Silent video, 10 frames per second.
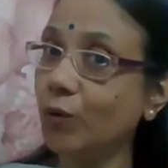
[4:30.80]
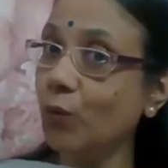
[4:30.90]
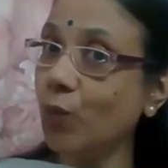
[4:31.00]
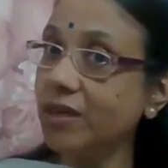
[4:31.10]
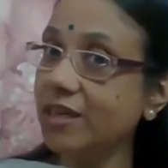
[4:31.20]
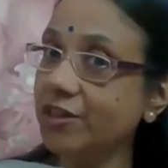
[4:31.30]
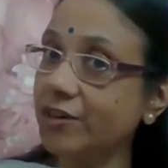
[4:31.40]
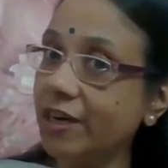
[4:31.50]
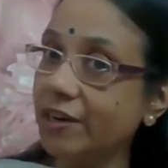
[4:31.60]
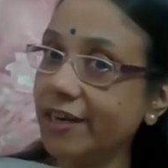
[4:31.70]
What it
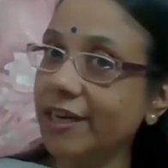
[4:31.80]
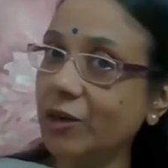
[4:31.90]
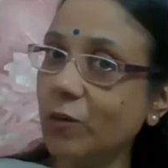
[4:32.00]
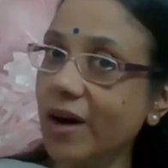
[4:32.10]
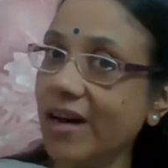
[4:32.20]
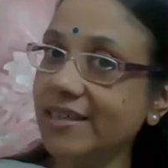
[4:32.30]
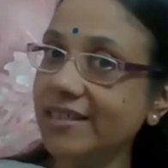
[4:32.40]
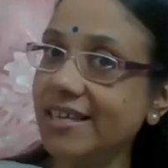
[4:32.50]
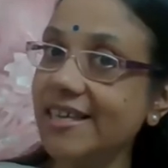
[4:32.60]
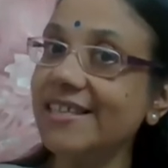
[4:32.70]
really
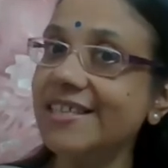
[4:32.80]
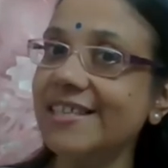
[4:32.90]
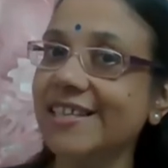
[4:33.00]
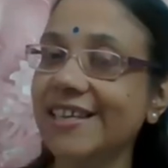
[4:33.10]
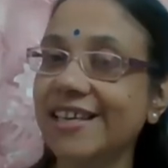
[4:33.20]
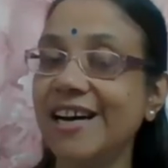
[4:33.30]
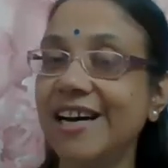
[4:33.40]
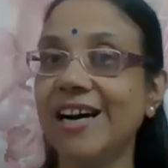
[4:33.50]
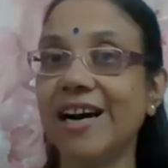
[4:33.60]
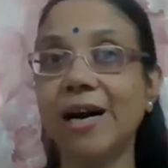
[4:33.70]
requires is
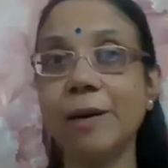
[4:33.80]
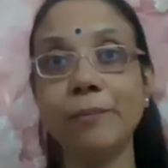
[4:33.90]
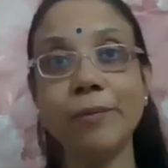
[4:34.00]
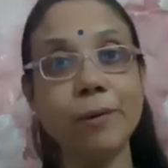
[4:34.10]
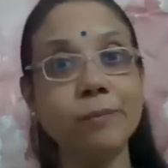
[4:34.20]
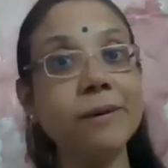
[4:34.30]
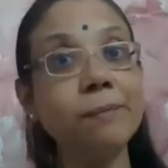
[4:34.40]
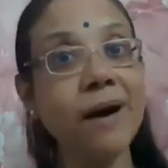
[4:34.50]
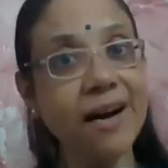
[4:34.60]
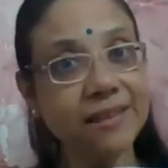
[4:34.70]
a proper
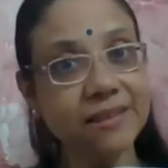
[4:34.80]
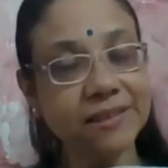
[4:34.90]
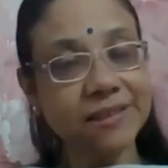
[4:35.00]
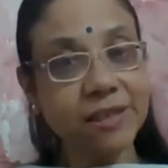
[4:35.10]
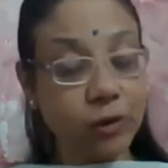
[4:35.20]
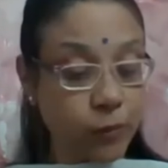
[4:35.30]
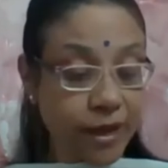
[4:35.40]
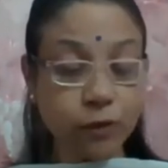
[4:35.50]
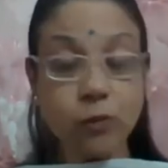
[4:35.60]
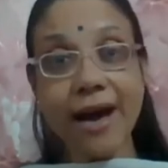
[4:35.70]
bath where
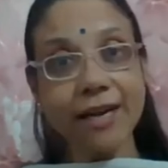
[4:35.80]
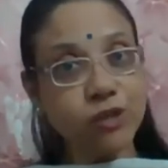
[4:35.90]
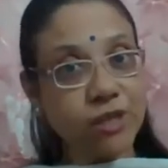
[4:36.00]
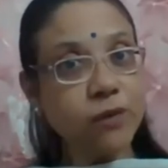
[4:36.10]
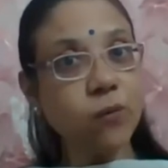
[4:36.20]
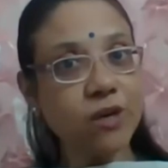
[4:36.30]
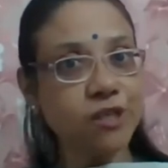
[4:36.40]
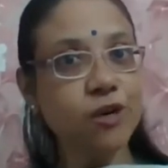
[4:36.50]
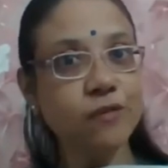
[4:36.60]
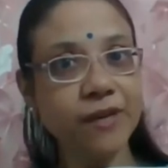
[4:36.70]
you actually wash
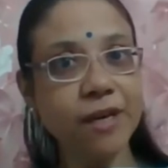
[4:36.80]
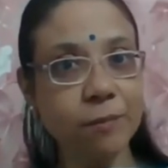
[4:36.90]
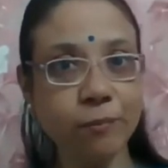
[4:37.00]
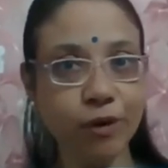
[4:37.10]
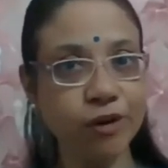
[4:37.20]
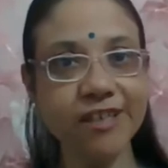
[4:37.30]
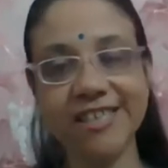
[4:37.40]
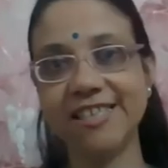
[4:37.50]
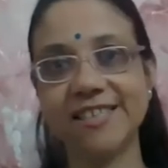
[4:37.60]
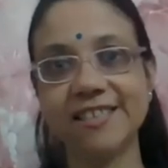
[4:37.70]
off the
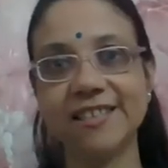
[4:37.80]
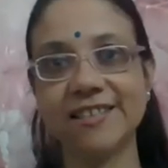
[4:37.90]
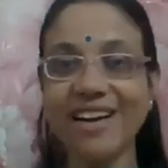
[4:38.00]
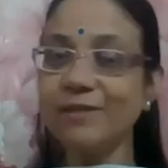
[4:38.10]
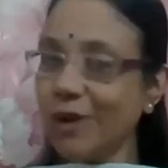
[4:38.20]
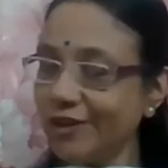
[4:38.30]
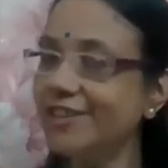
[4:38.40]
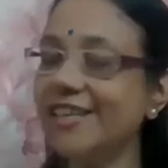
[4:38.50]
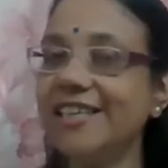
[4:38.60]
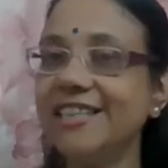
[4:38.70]
impurities. And what
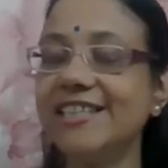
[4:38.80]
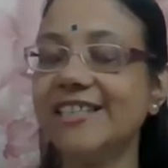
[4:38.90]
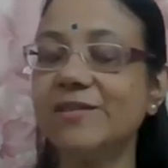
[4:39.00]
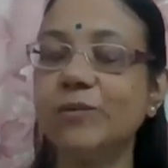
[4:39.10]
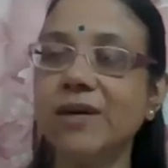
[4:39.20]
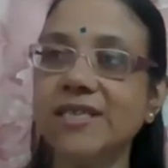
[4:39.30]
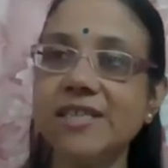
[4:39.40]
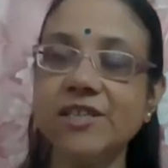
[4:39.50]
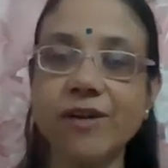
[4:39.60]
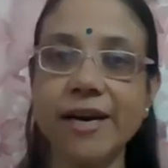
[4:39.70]
really this verse
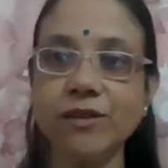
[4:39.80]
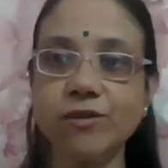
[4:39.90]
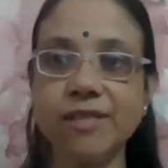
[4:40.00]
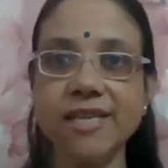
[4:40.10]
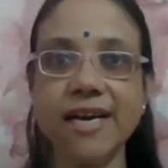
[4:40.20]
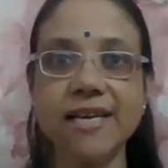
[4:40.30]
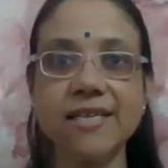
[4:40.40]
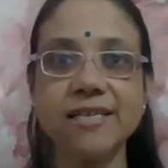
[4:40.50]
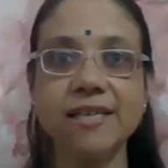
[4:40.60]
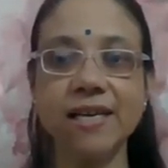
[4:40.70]
is trying to say
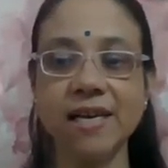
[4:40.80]
is,